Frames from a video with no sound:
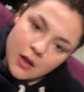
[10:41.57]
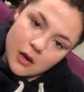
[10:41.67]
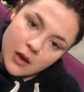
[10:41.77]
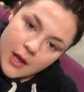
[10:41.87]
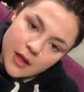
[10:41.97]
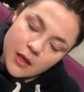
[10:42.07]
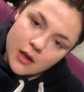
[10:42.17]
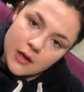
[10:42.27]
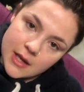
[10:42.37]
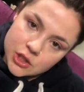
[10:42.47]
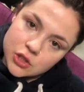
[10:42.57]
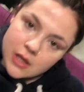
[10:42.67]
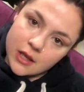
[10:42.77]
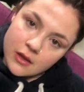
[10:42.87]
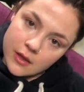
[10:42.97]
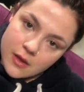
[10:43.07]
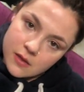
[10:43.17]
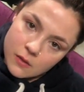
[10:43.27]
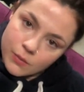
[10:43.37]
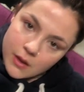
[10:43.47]
like literally like this
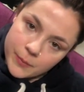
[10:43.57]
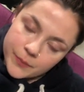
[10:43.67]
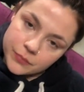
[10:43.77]
to me.